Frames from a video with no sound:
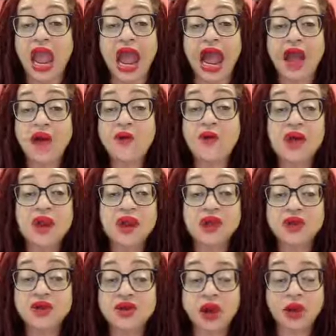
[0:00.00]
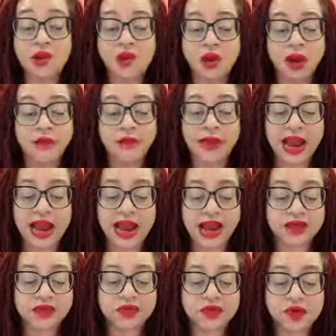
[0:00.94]
I would, you know, in my
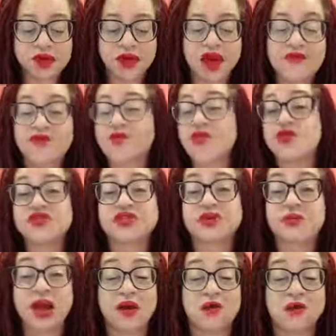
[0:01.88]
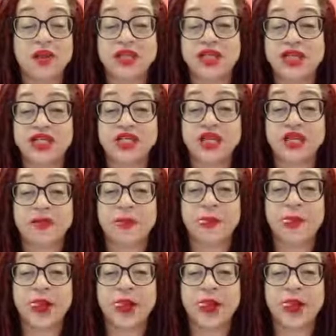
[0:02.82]
house, we don't have rules about religion.